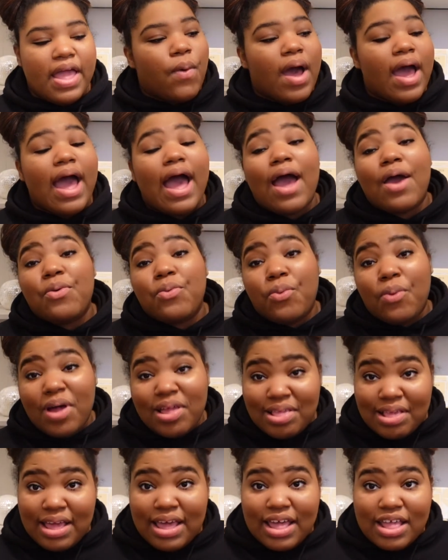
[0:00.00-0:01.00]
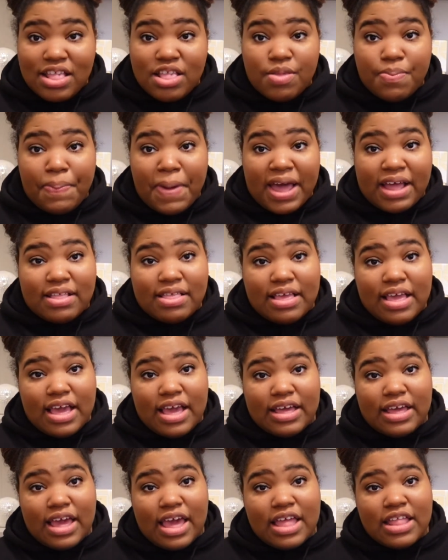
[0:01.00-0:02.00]
What I wasn't
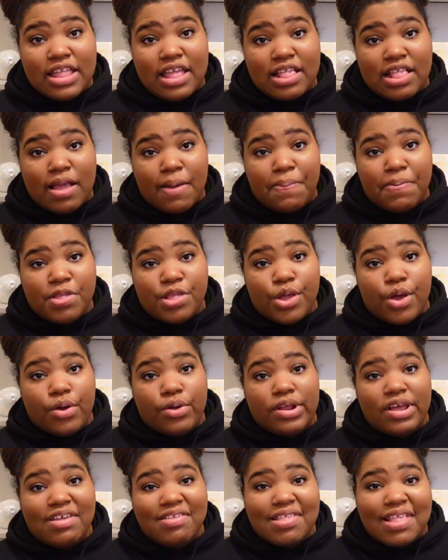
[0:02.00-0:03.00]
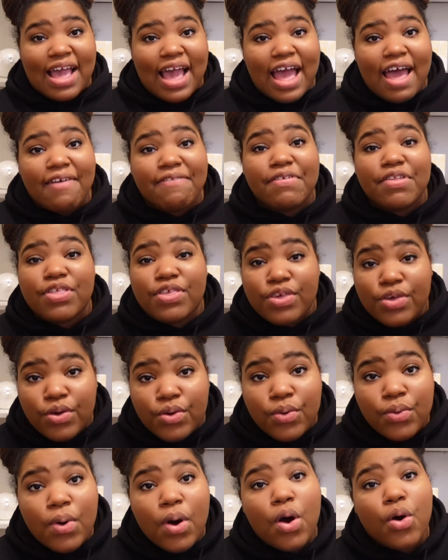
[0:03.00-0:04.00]
expecting in this episode is to have
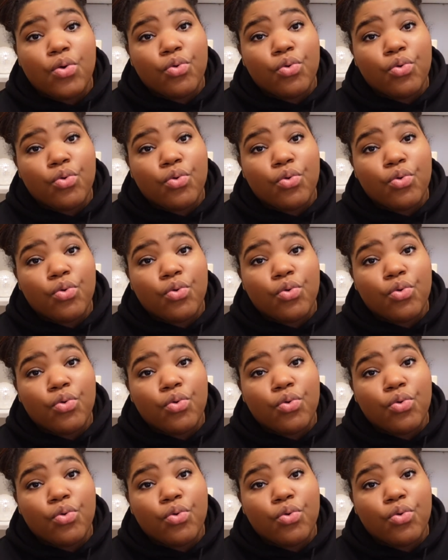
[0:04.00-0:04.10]
2